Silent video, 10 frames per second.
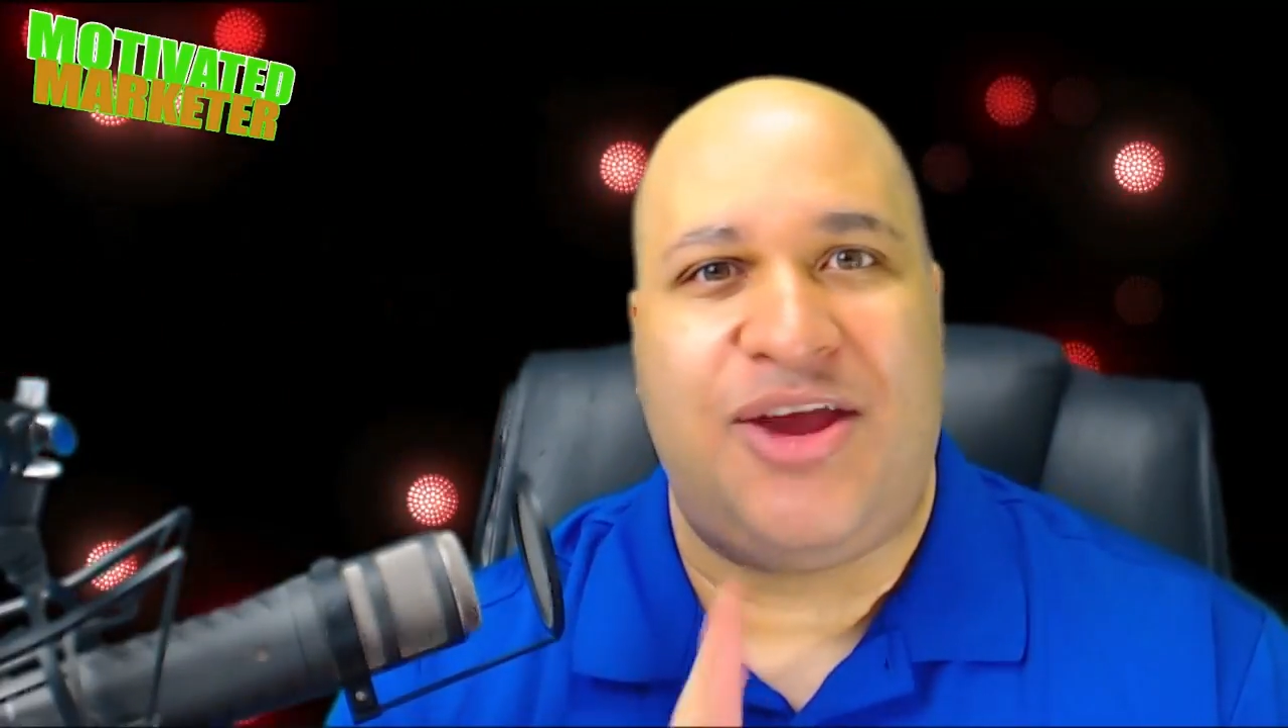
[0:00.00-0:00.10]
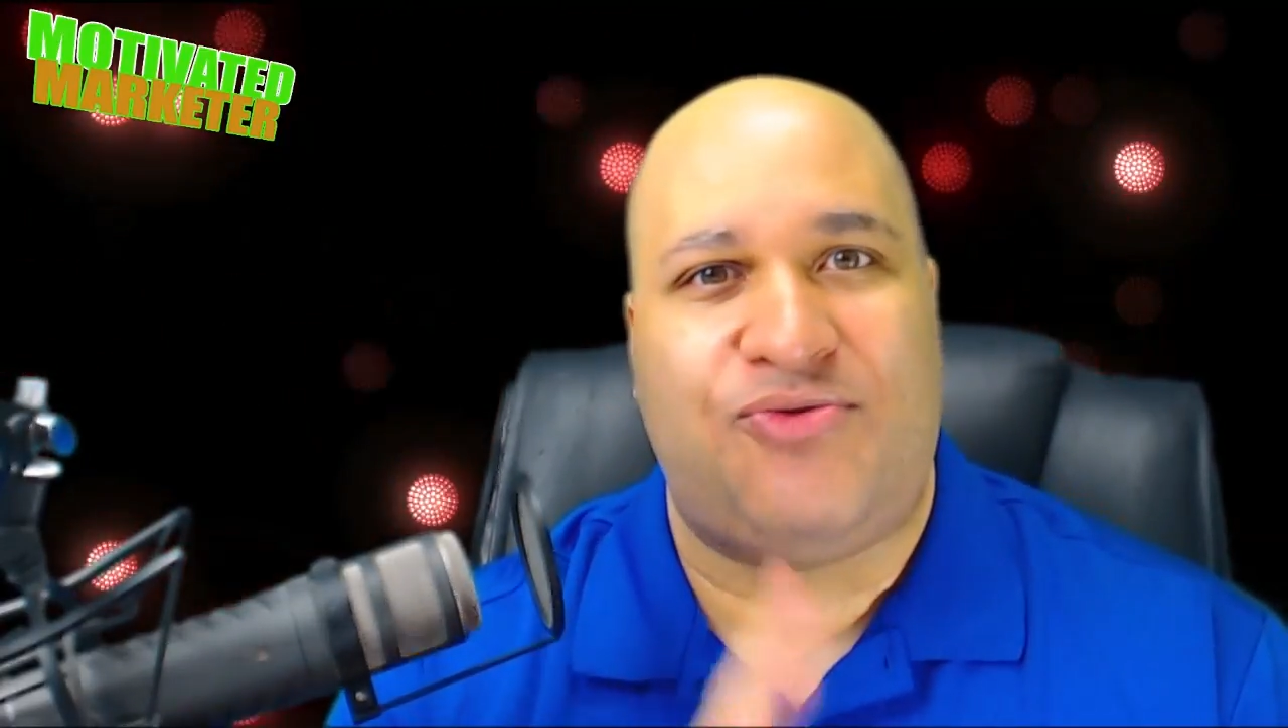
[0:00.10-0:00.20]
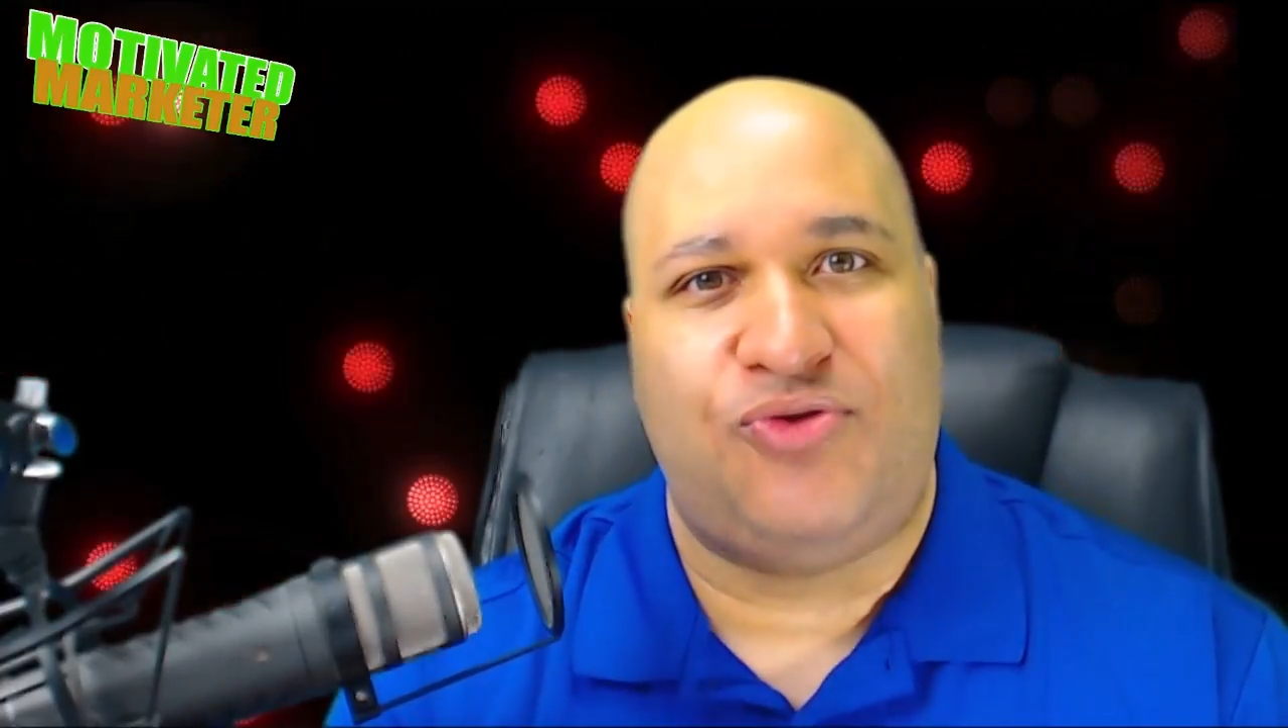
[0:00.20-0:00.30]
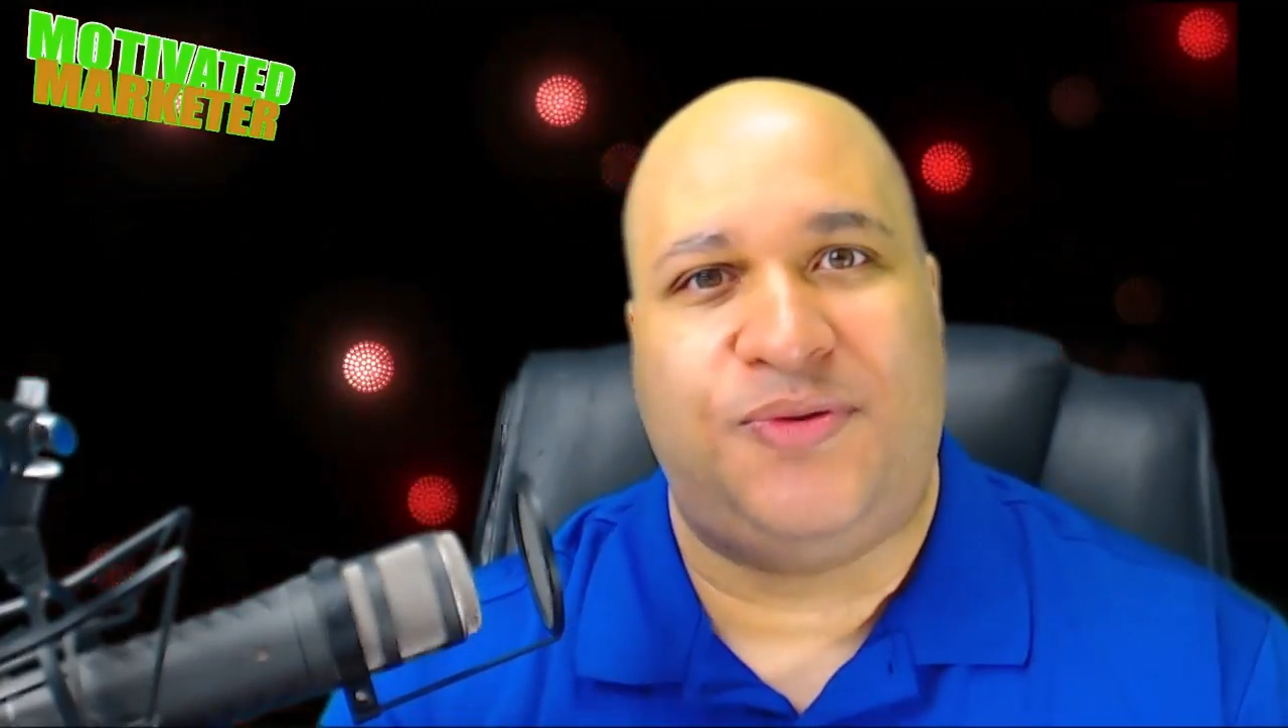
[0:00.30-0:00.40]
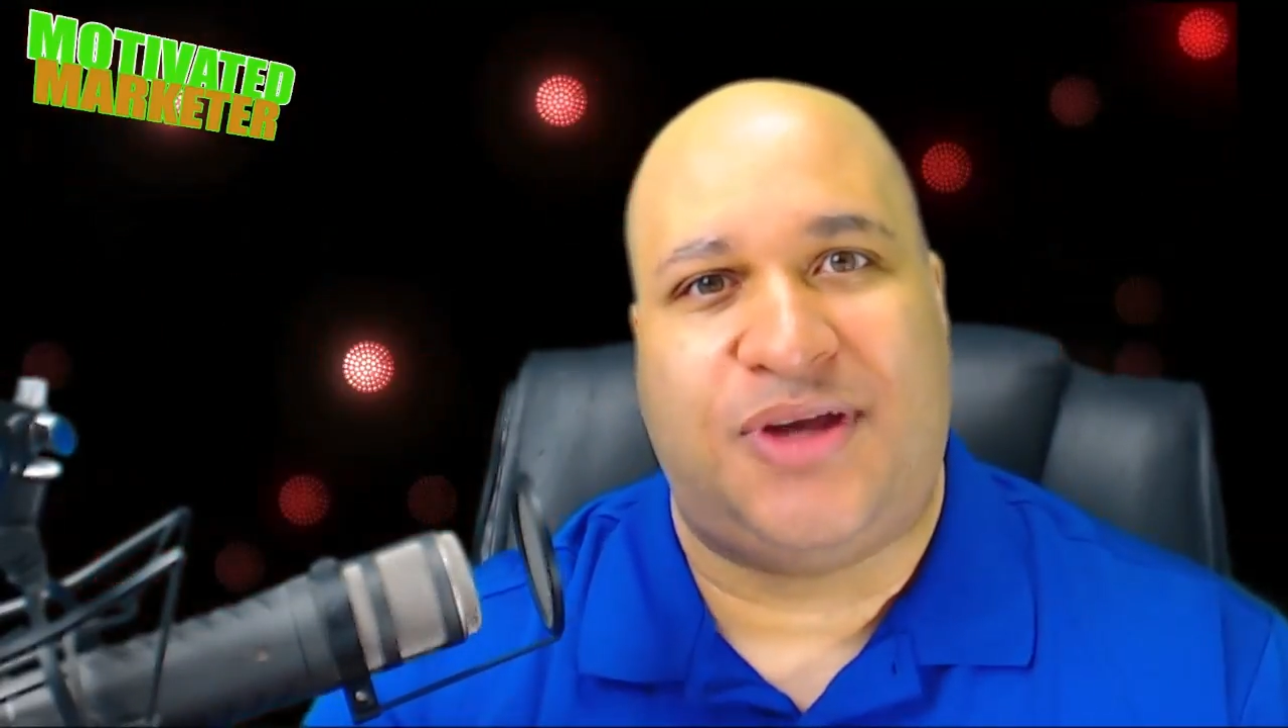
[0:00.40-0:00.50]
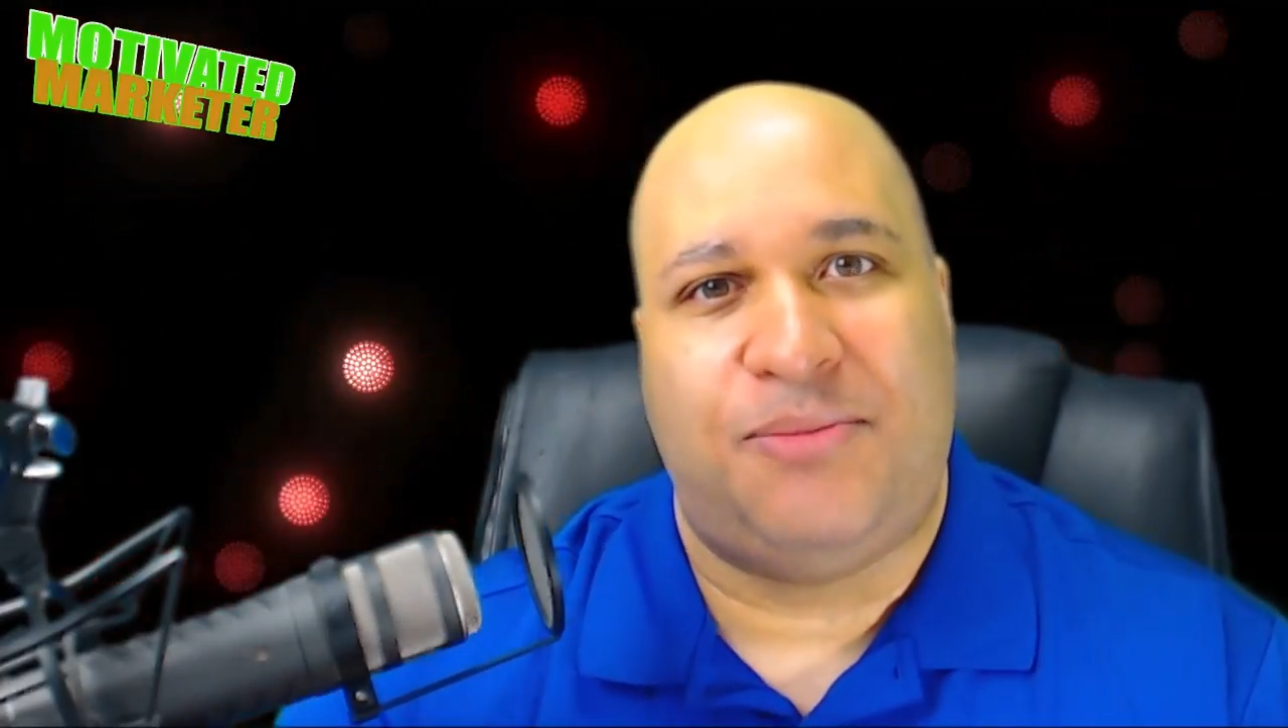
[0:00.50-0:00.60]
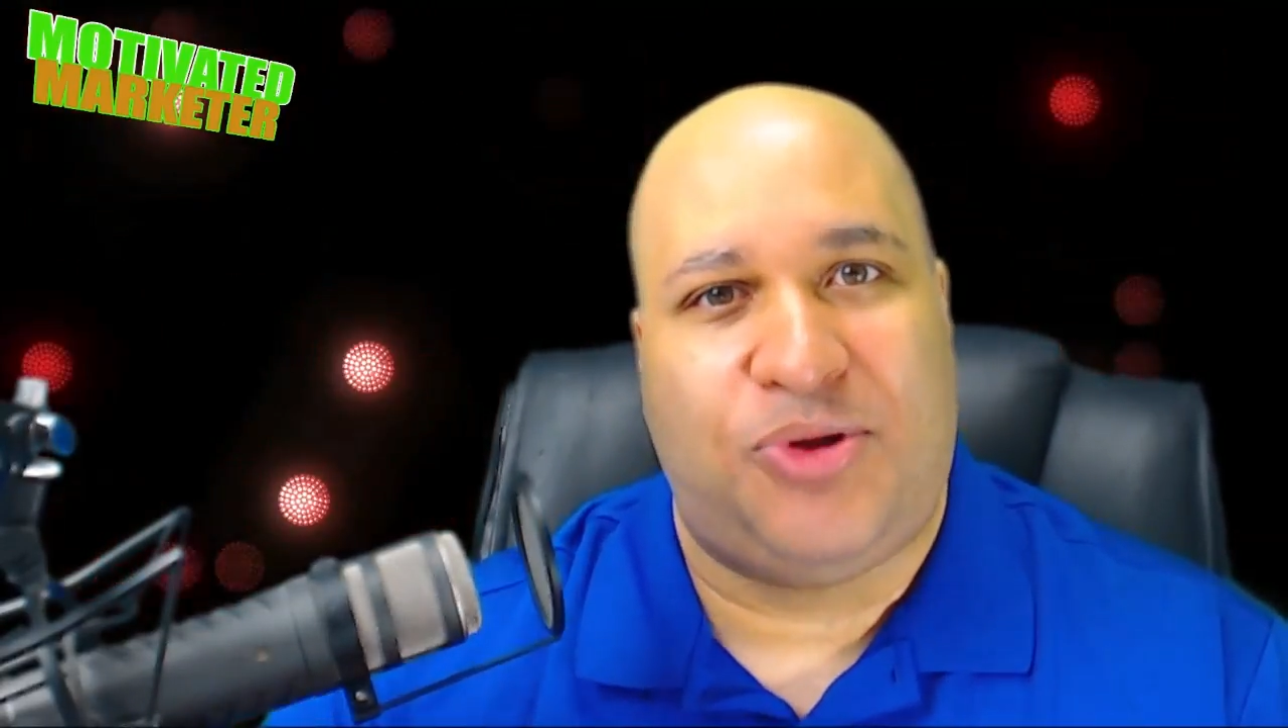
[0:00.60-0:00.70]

groups I